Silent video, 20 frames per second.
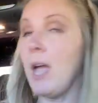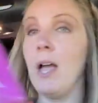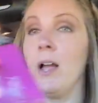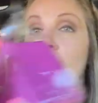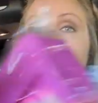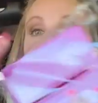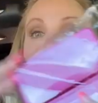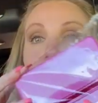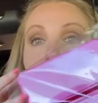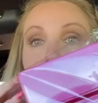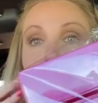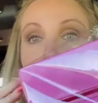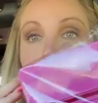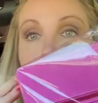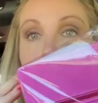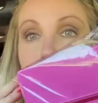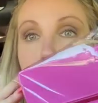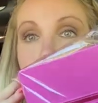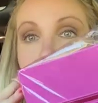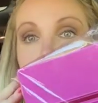I got
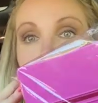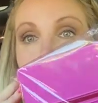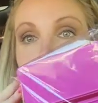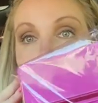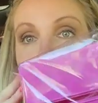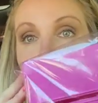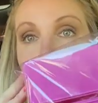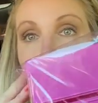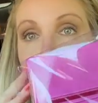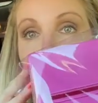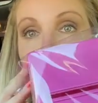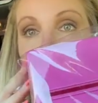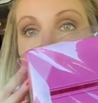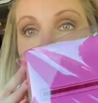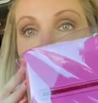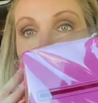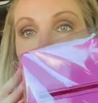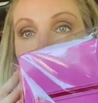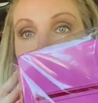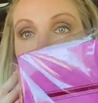this money
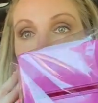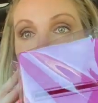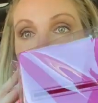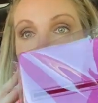box